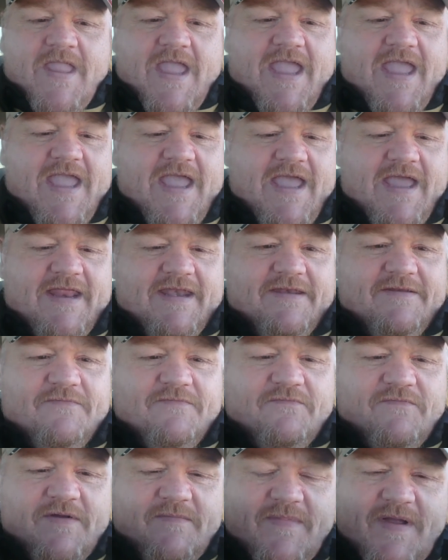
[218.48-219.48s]

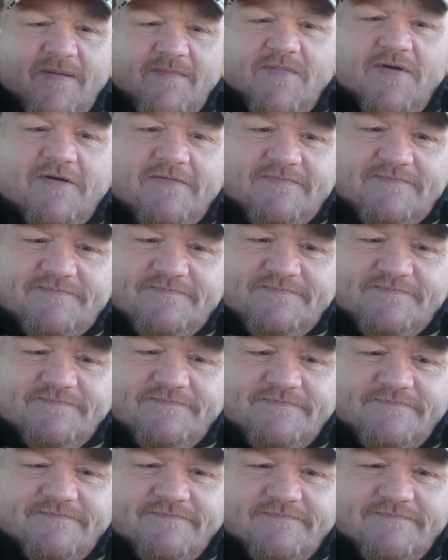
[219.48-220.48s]
And remember,
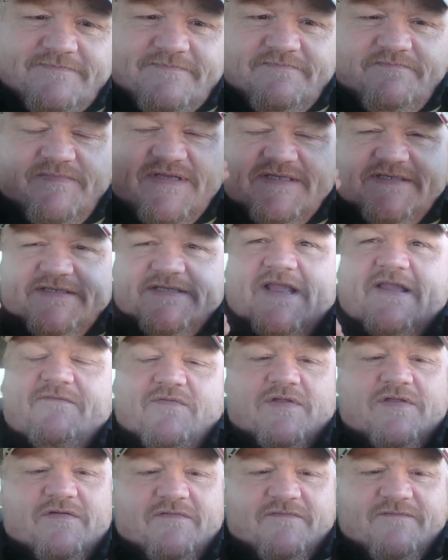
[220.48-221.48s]
be
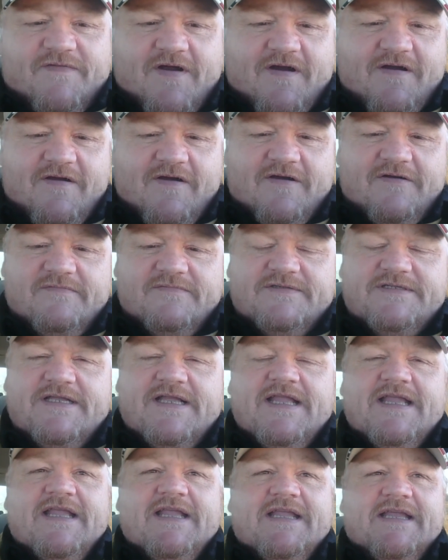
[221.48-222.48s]
safe with your firearms.
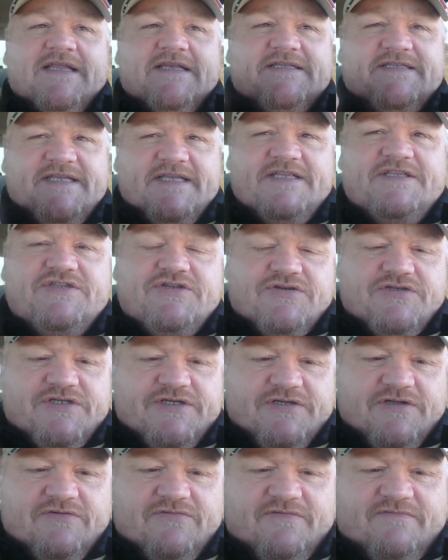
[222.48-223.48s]
Teach your
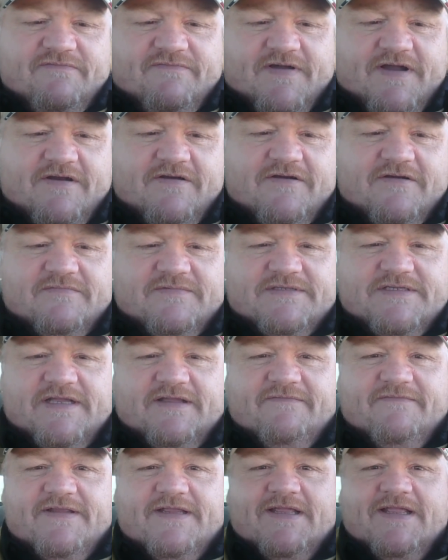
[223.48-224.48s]
children firearm
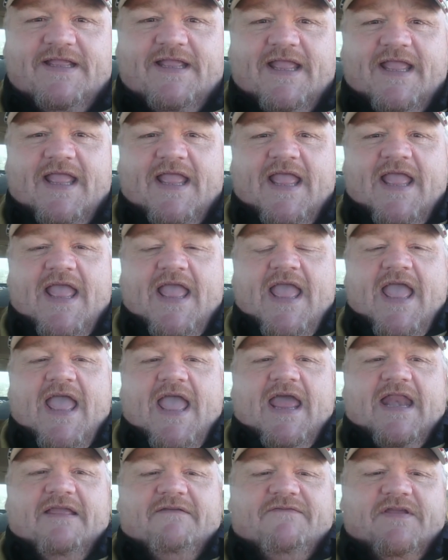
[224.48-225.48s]
safety.
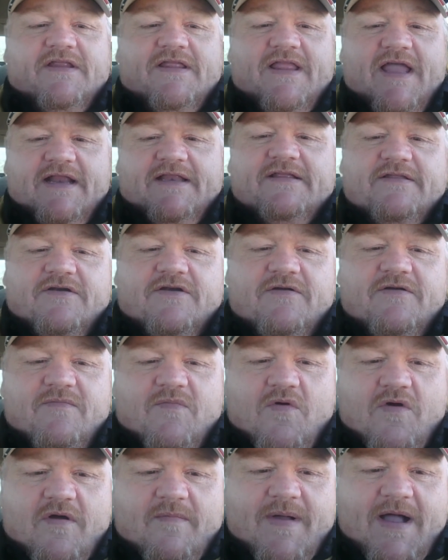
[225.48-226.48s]
And if you'd like to learn
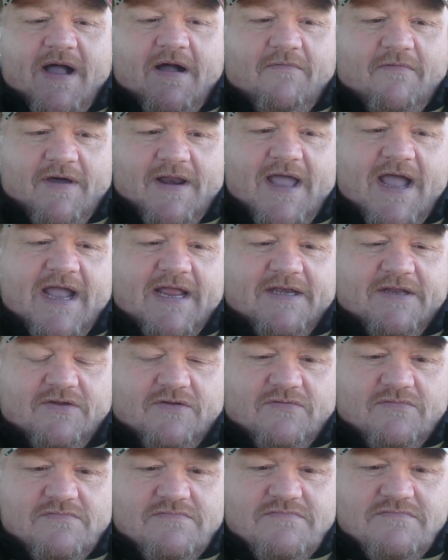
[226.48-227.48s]
more about what I
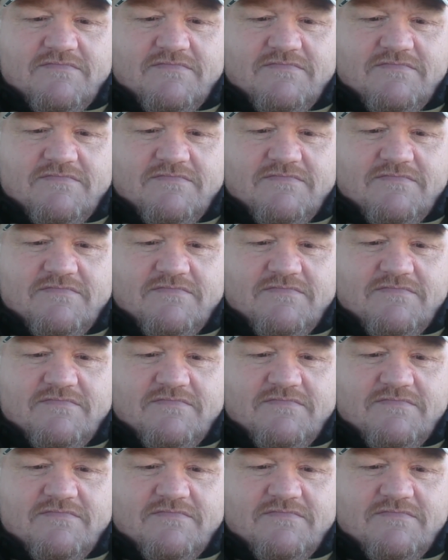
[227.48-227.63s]
do,